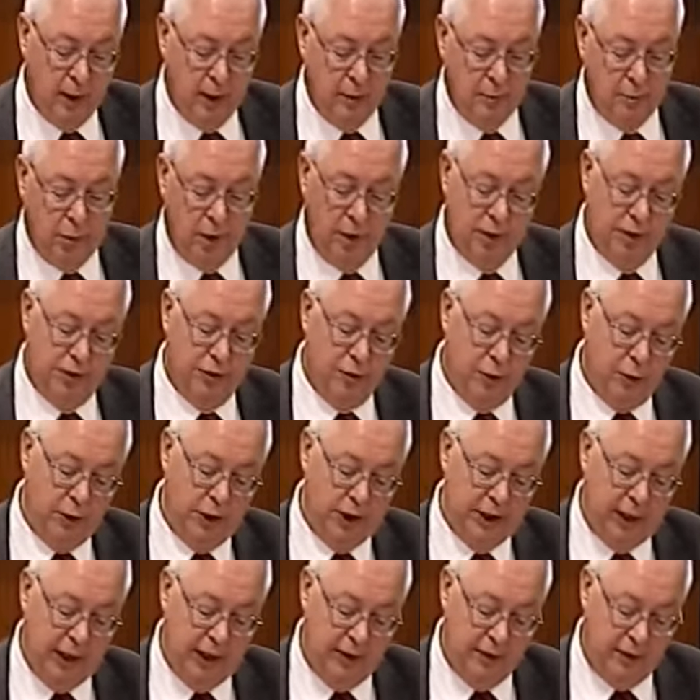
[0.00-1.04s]
plus road
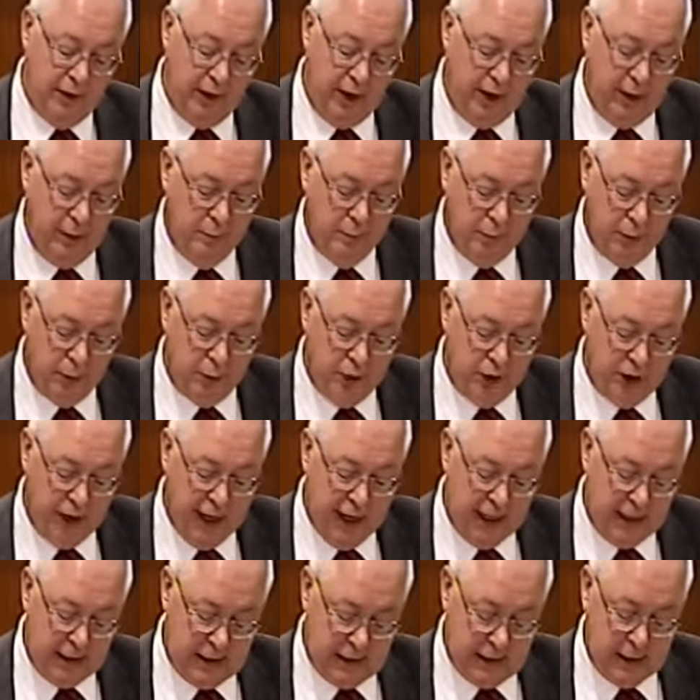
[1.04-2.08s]
safety
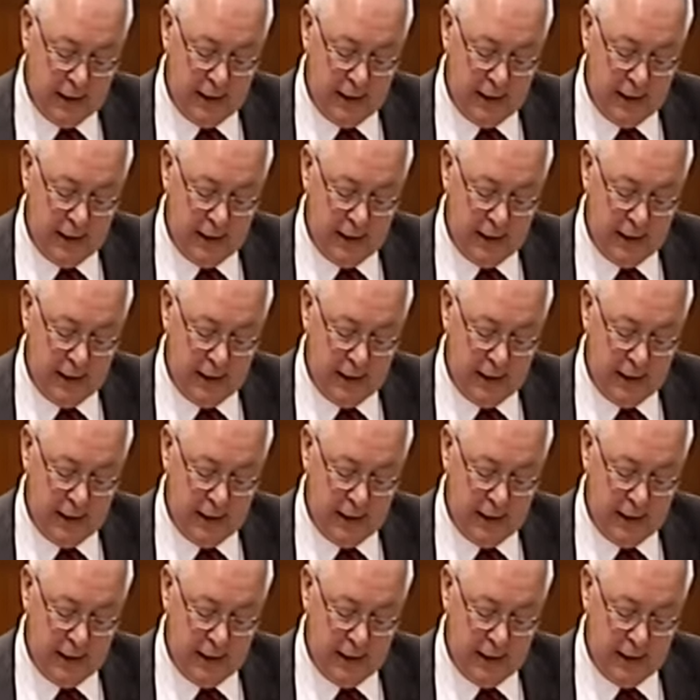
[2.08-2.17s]
projects